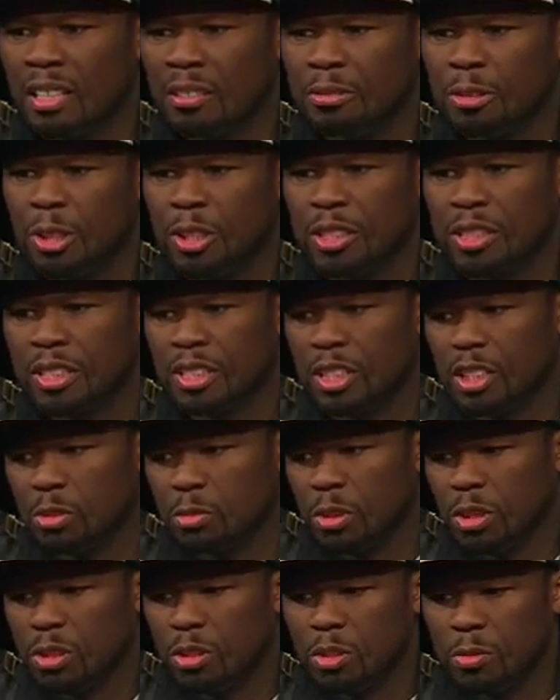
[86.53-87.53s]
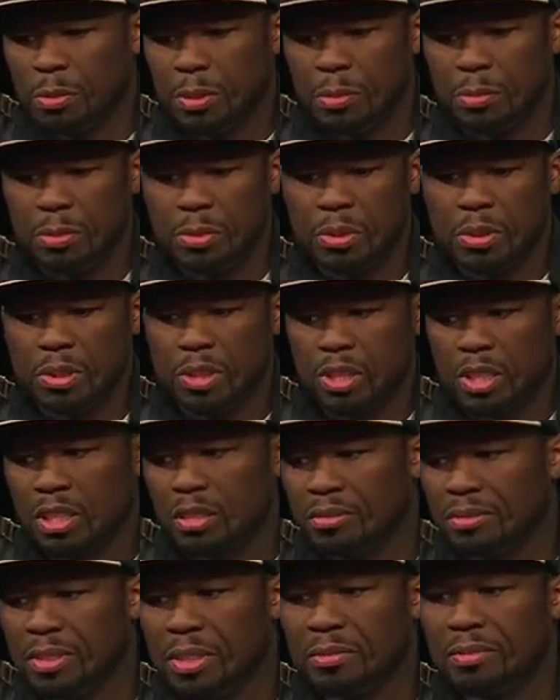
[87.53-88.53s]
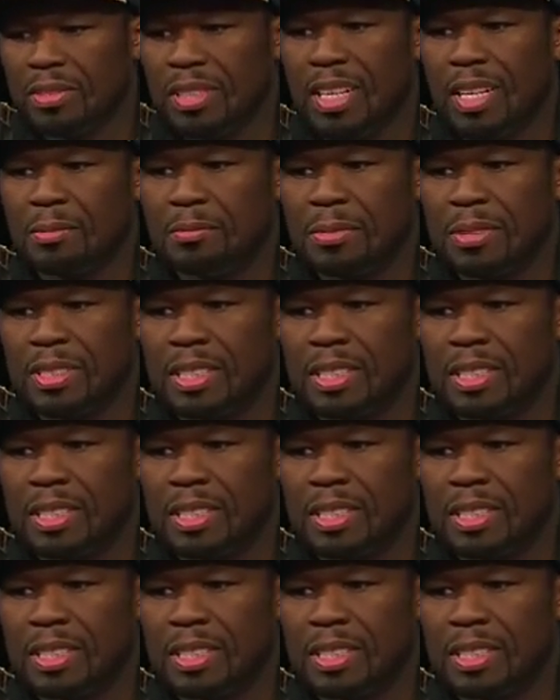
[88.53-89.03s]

Floyd is just one of those people that's gonna flip-flop,